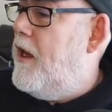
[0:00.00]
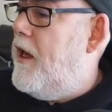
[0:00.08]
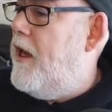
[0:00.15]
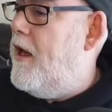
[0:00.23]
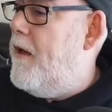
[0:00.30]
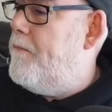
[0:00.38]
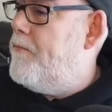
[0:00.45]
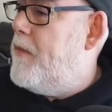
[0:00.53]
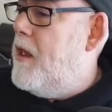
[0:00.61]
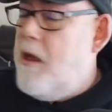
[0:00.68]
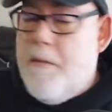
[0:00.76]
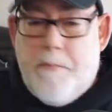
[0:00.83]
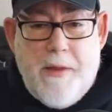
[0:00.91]
But
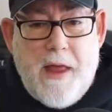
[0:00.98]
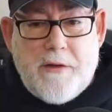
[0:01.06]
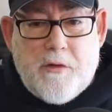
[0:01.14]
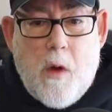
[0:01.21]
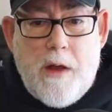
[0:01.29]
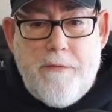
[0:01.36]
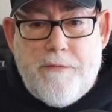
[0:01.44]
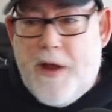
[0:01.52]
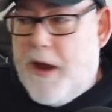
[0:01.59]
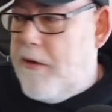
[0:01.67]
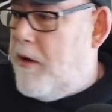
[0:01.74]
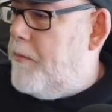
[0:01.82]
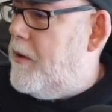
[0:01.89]
that's quite
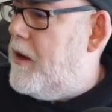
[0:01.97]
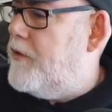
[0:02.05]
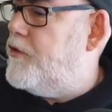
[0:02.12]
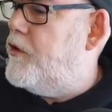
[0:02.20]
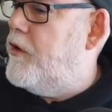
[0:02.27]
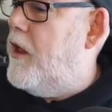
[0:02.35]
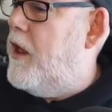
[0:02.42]
variable, as